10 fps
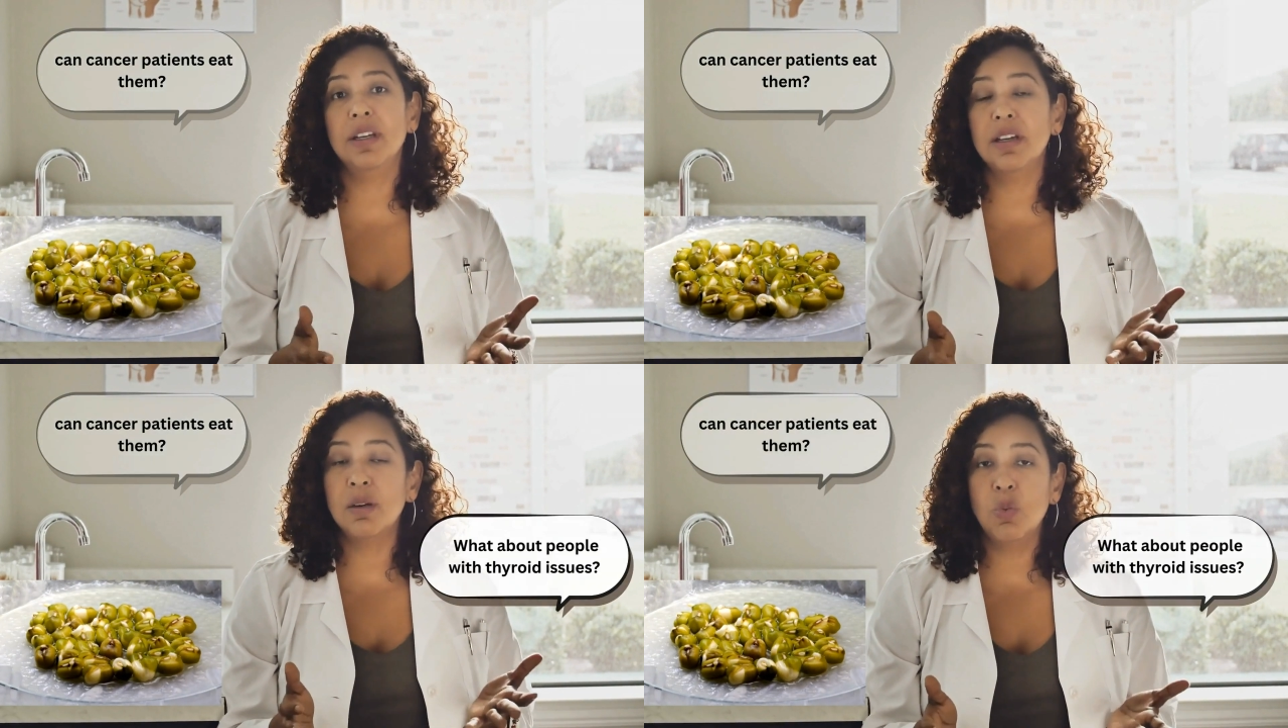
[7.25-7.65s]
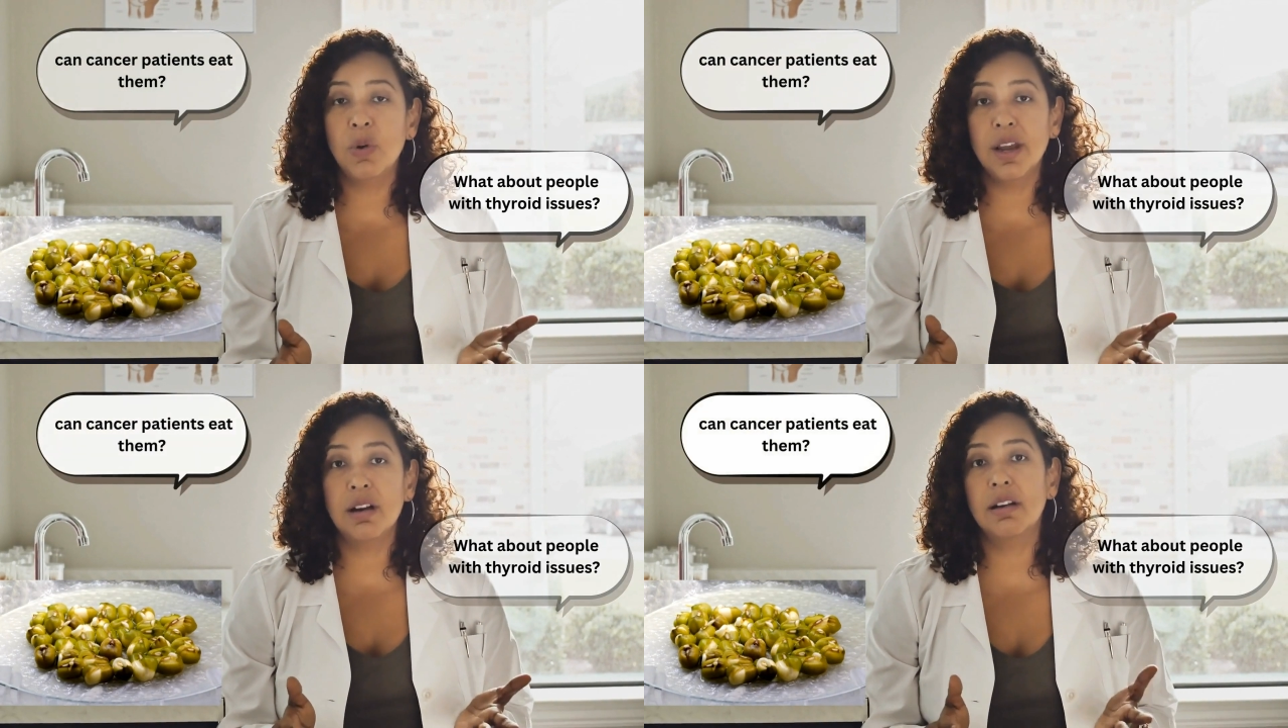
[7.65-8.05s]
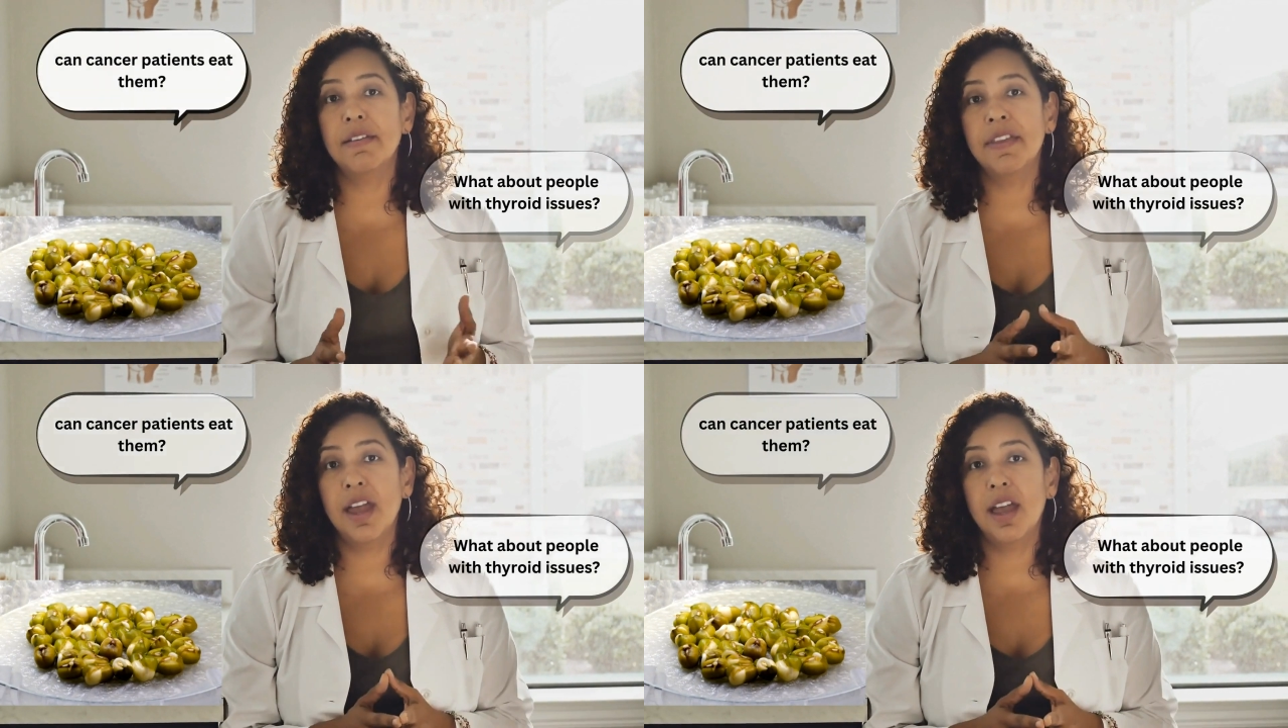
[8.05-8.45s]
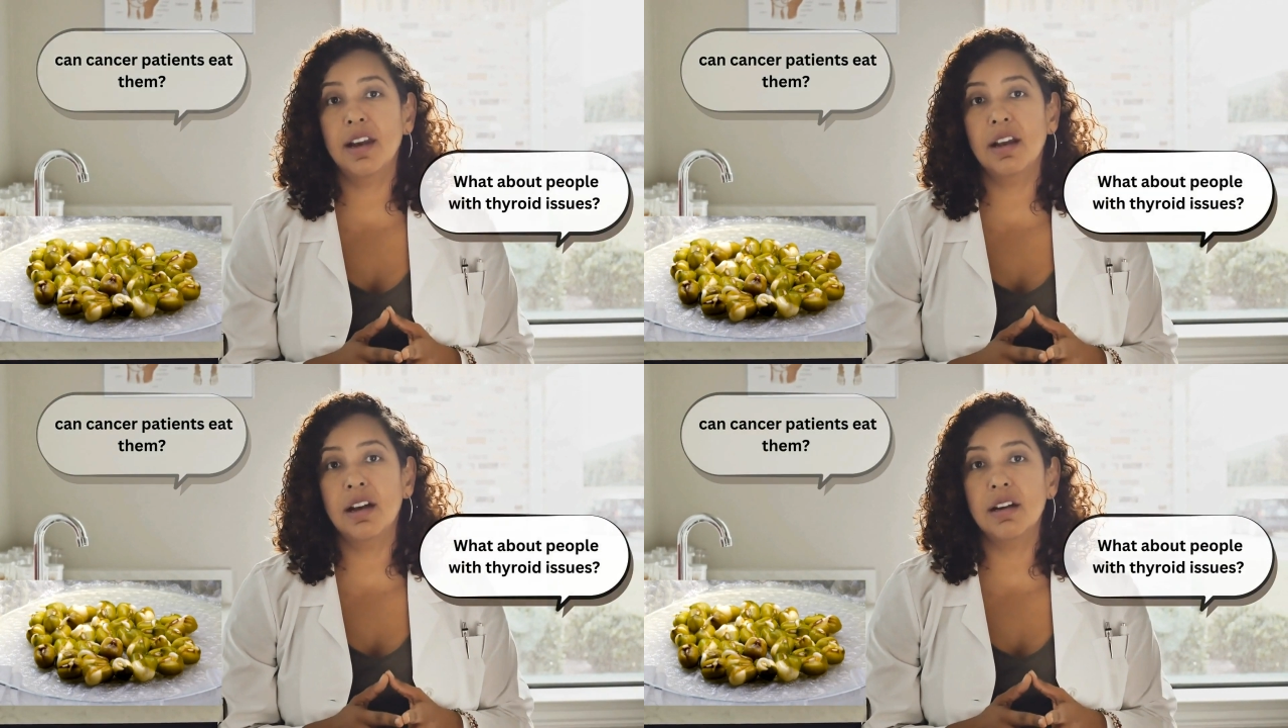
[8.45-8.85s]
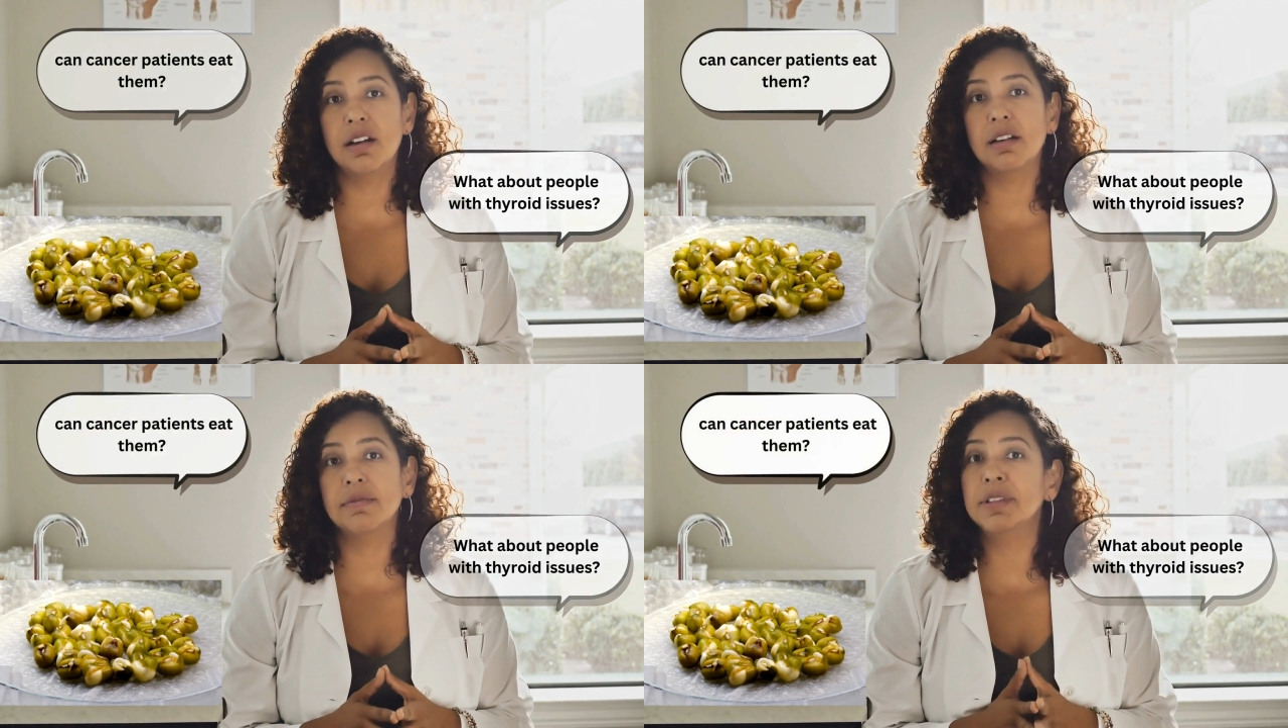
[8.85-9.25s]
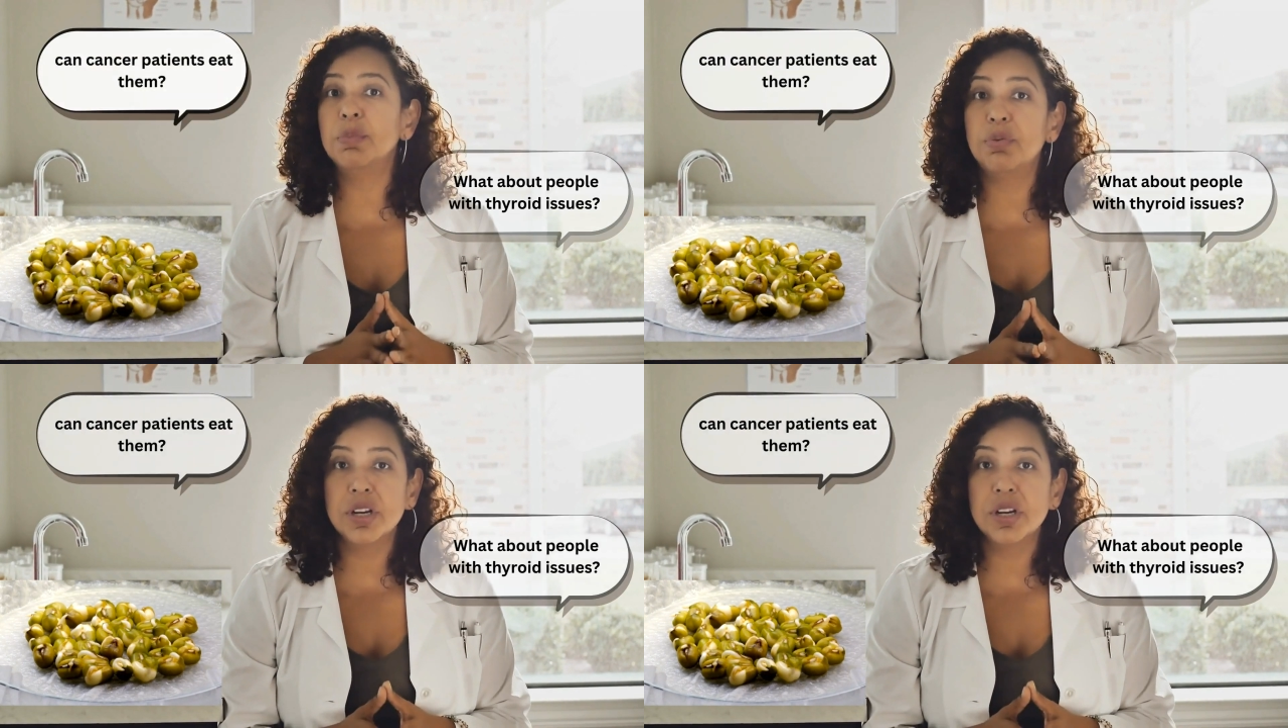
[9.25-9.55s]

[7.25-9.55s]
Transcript: What about people with thyroid issues?